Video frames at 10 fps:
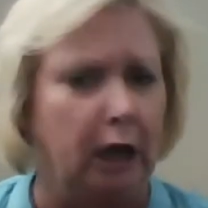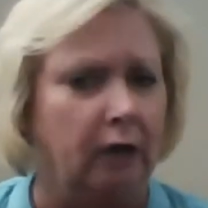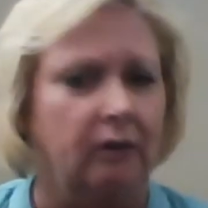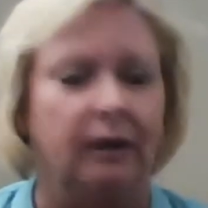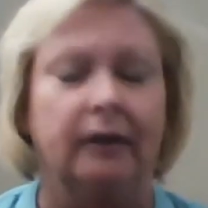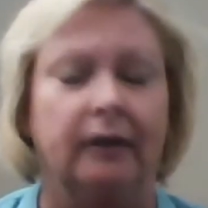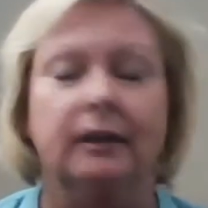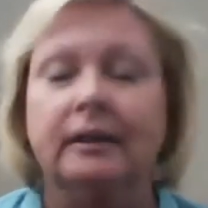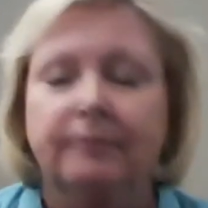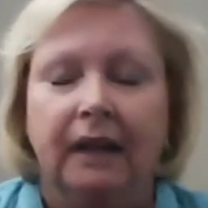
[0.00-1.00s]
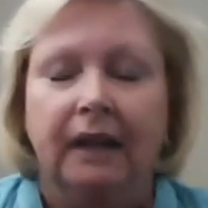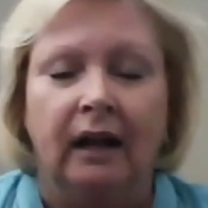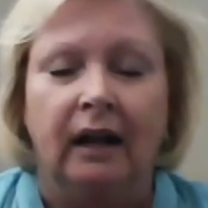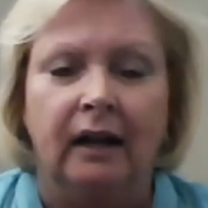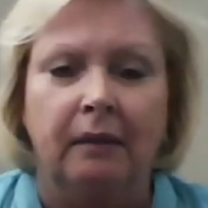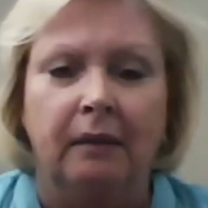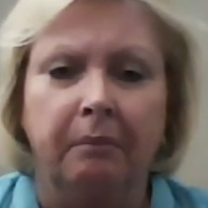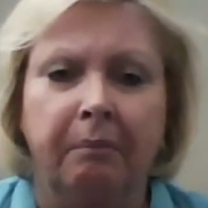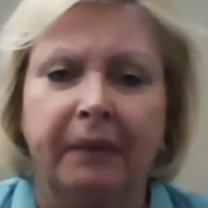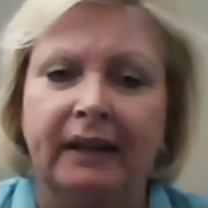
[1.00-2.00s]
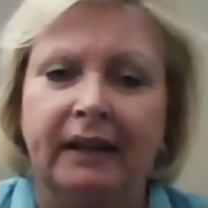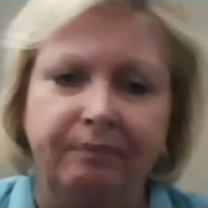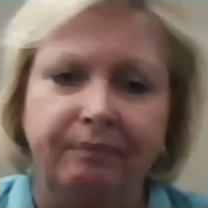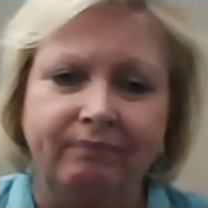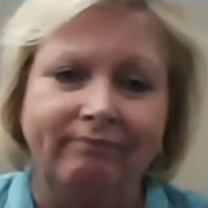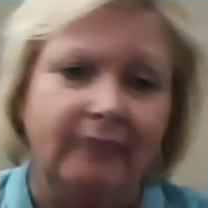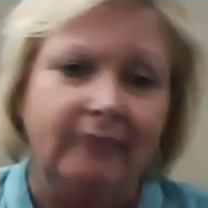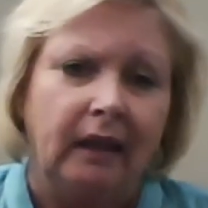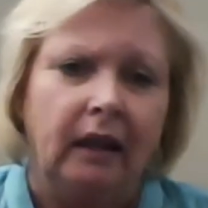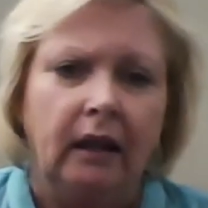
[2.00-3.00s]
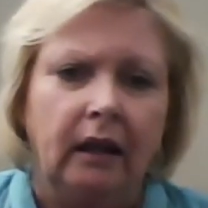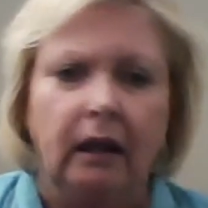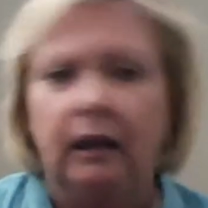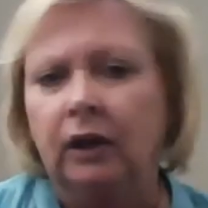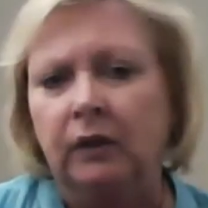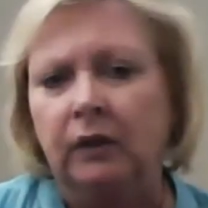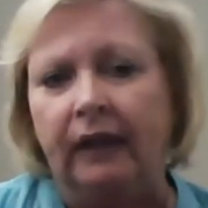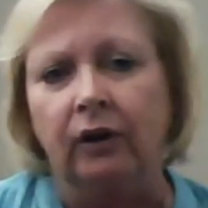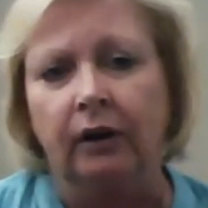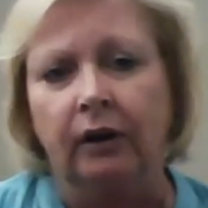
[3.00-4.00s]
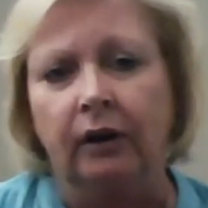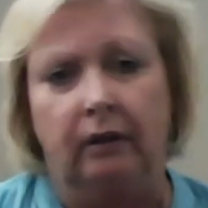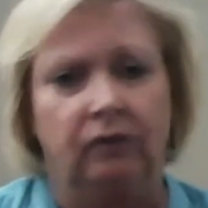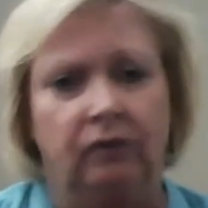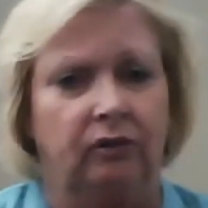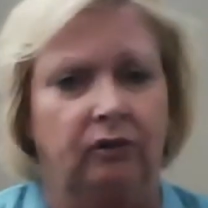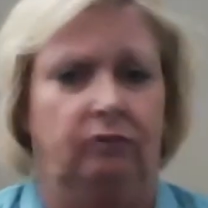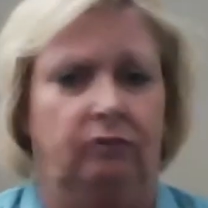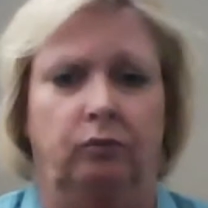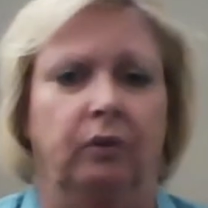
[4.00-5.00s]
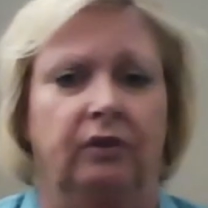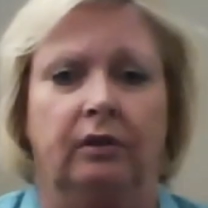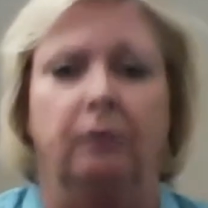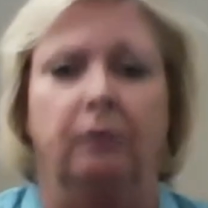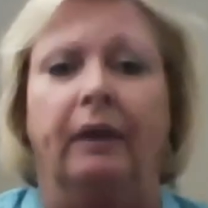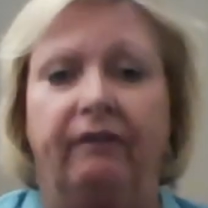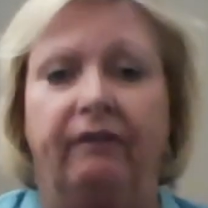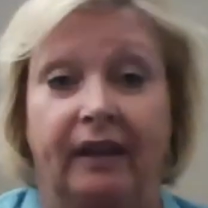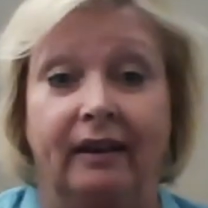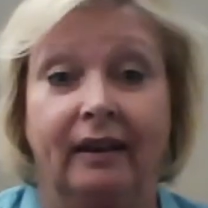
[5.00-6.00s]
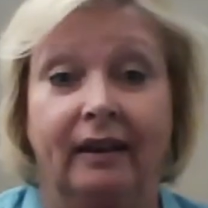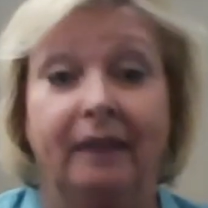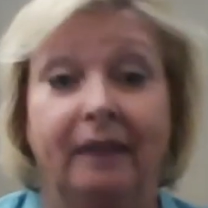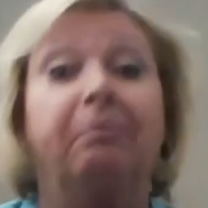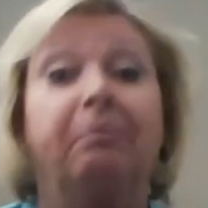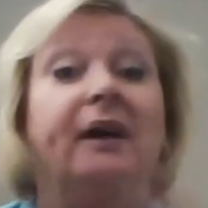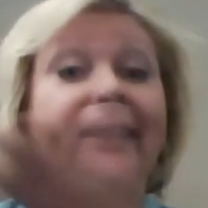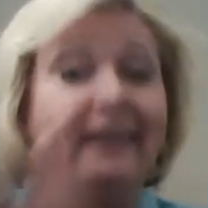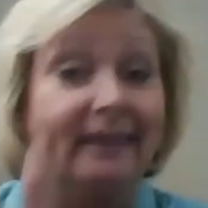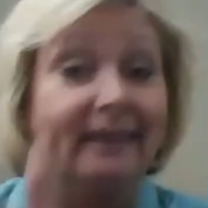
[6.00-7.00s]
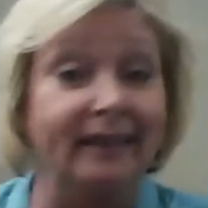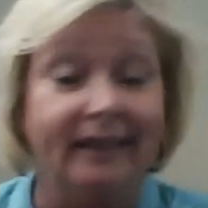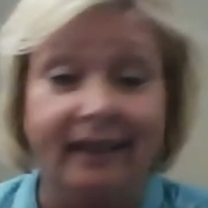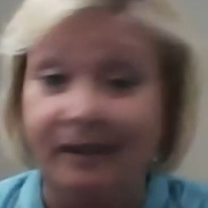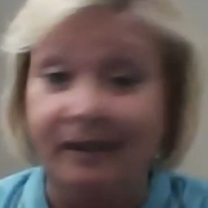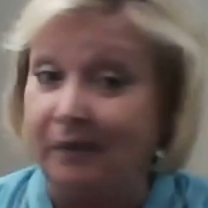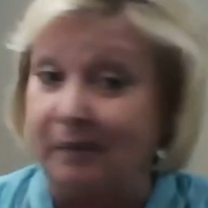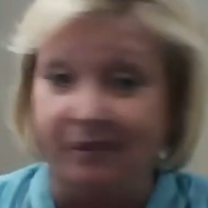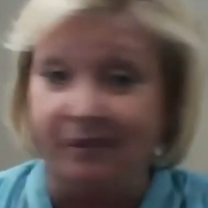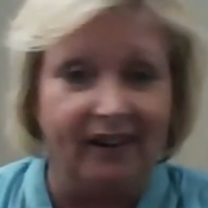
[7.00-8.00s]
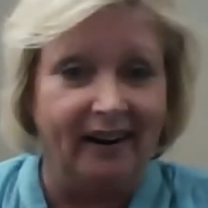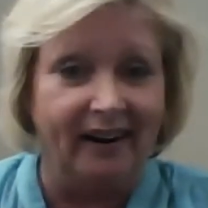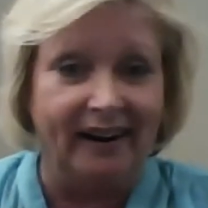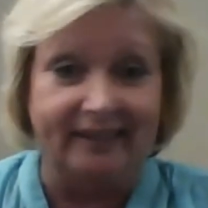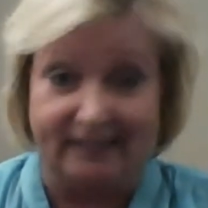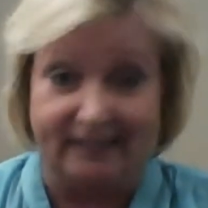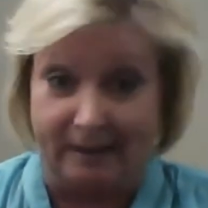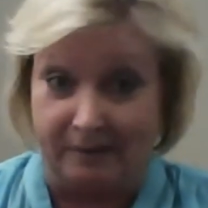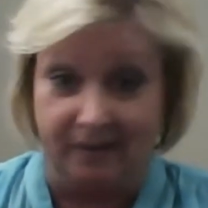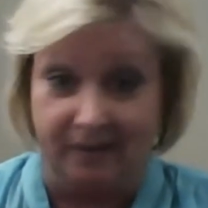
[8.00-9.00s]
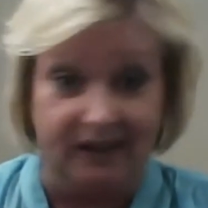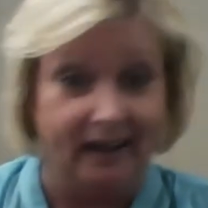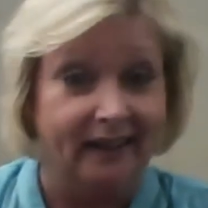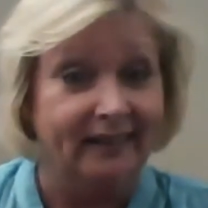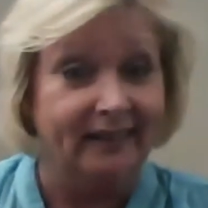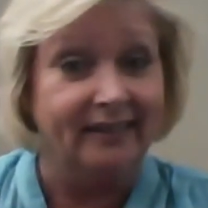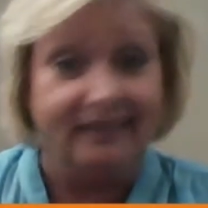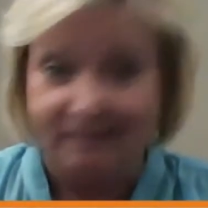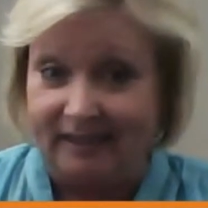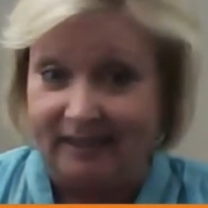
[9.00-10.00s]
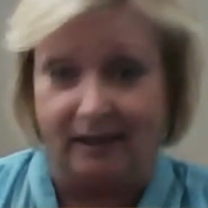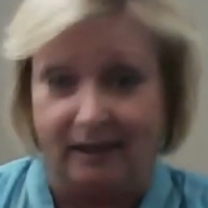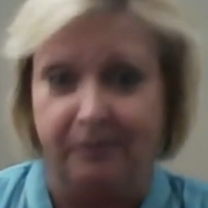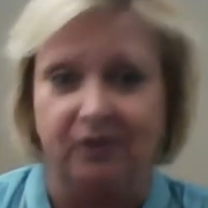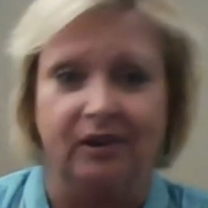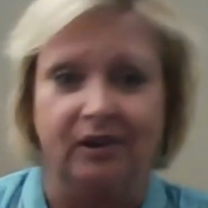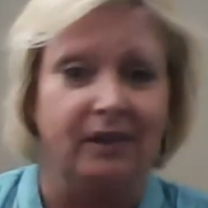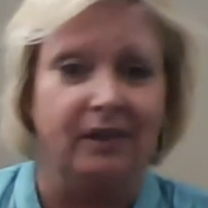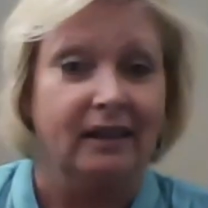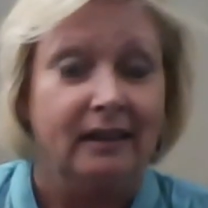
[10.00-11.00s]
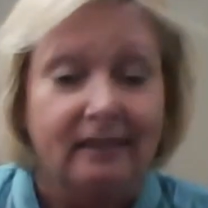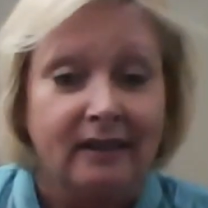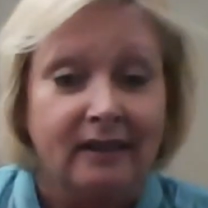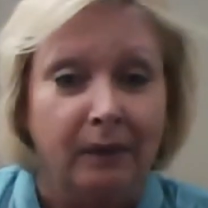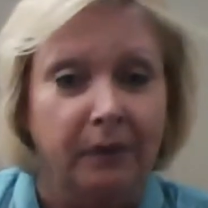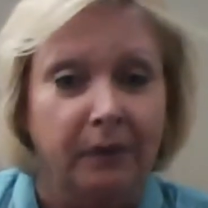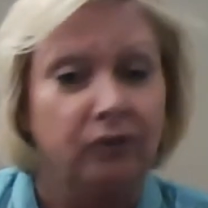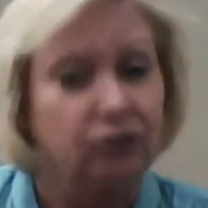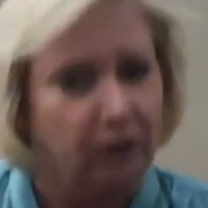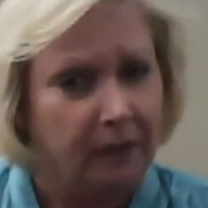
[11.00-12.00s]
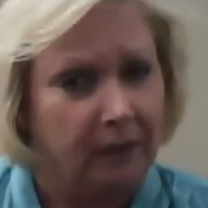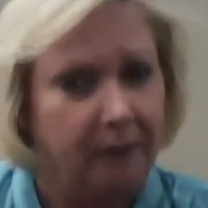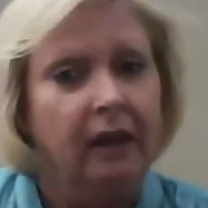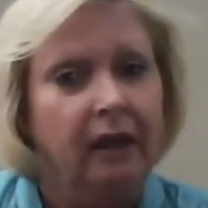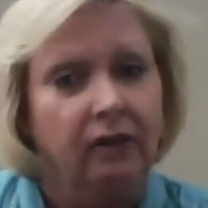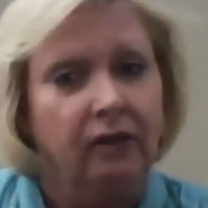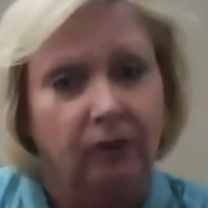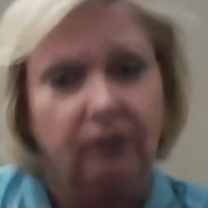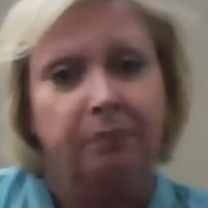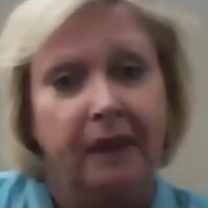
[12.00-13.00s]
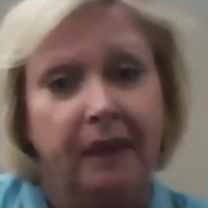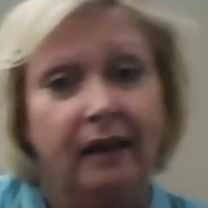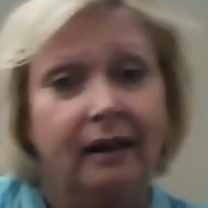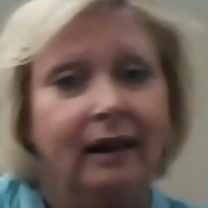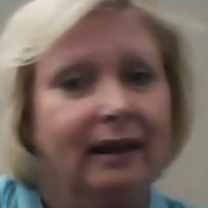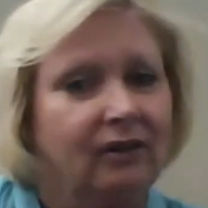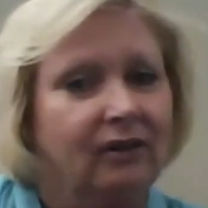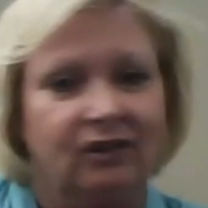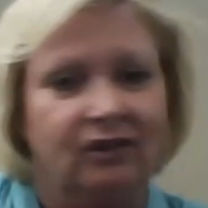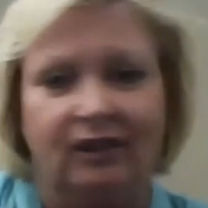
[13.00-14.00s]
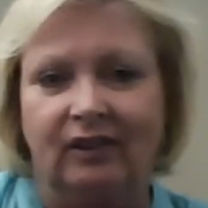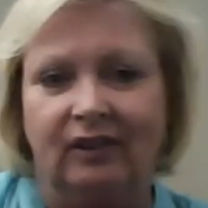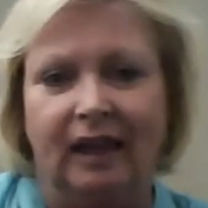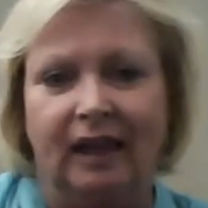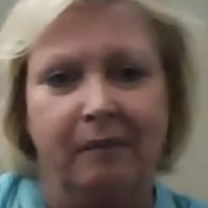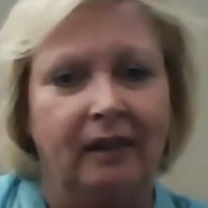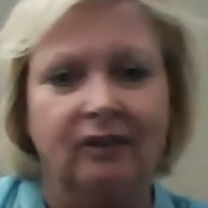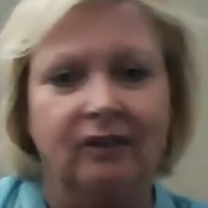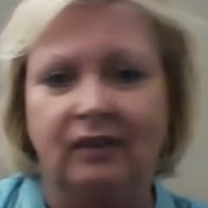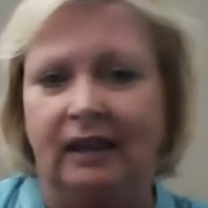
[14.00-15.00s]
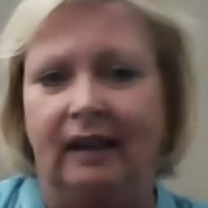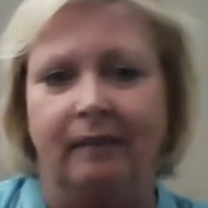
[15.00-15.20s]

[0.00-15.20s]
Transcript: and but a year later it just wasn't the right fit. But right before I said I'm moving on, this opportunity within this network showed up. So it's been just this amazing,